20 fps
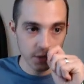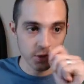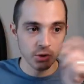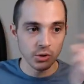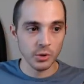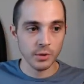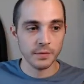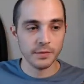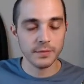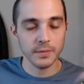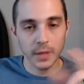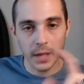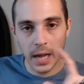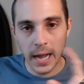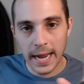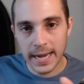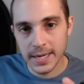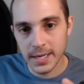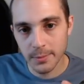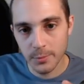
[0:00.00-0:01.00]
So if
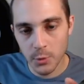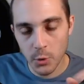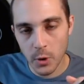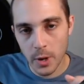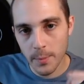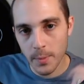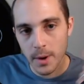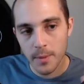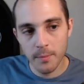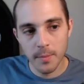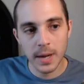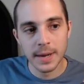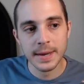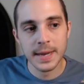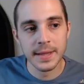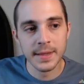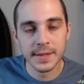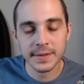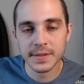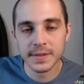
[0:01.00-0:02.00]
IWM on
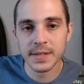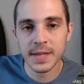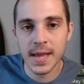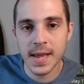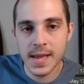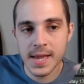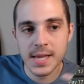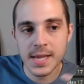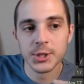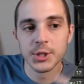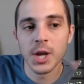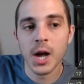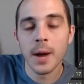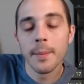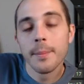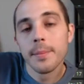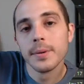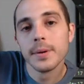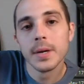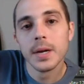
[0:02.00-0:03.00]
Monday, let's say, is
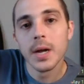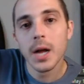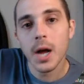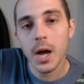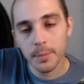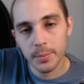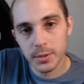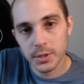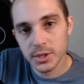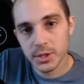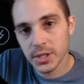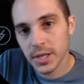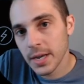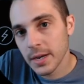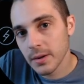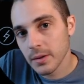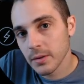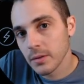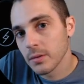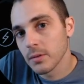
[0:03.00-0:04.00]
up
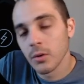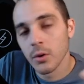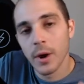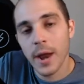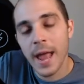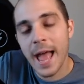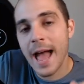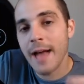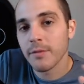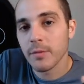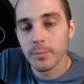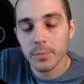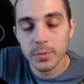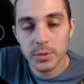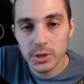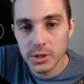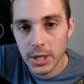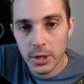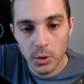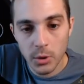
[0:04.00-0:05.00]
1% or
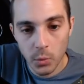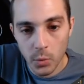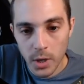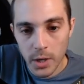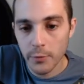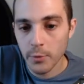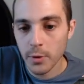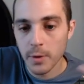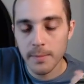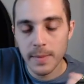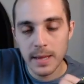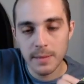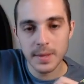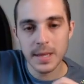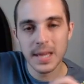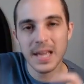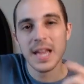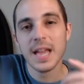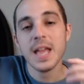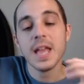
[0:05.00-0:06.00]
0.5% or whatever it may
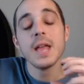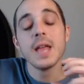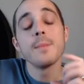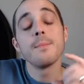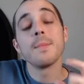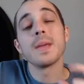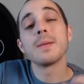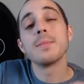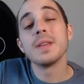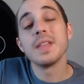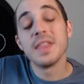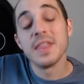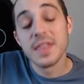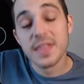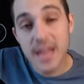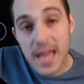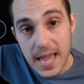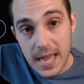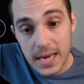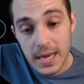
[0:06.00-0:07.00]
be, maybe
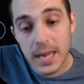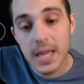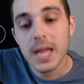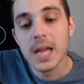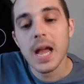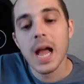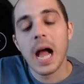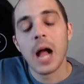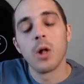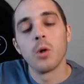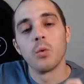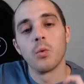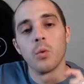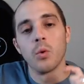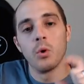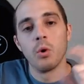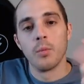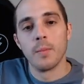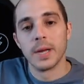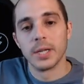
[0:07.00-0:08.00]
then I'll
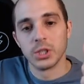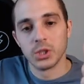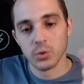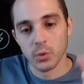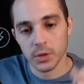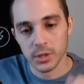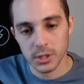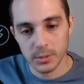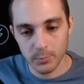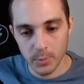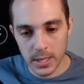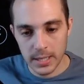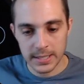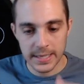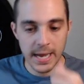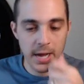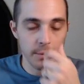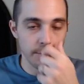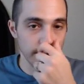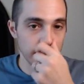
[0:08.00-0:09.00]
roll my short spread
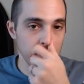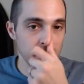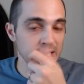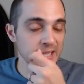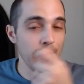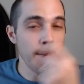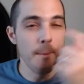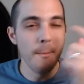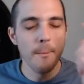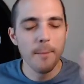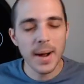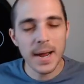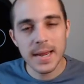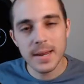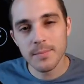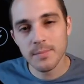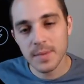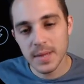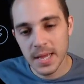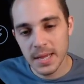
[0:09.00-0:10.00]
down because I
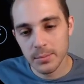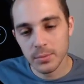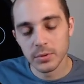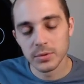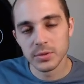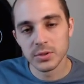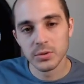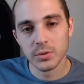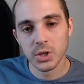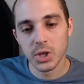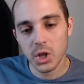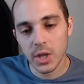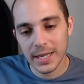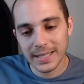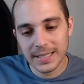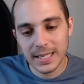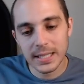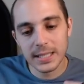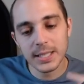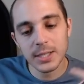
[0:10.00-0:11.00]
might be able to
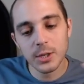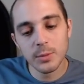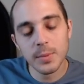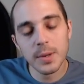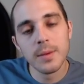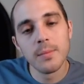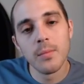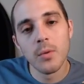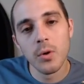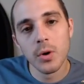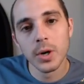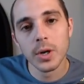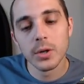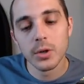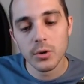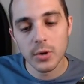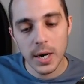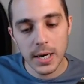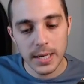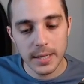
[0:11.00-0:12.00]
collect a little bit more
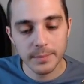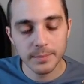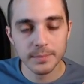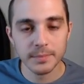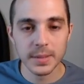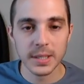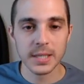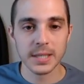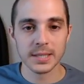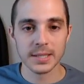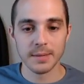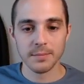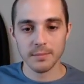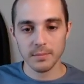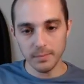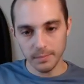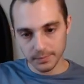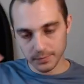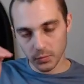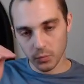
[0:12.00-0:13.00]
credit because
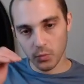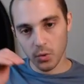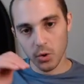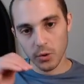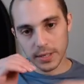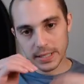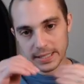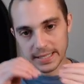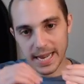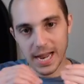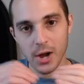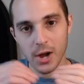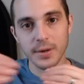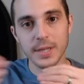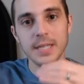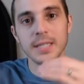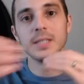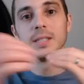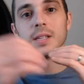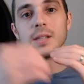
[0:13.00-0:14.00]
I'm rolling
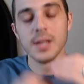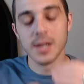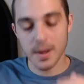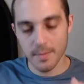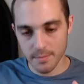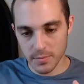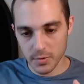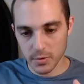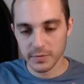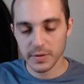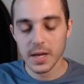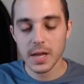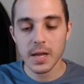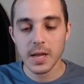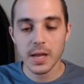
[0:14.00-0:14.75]
down into the up move.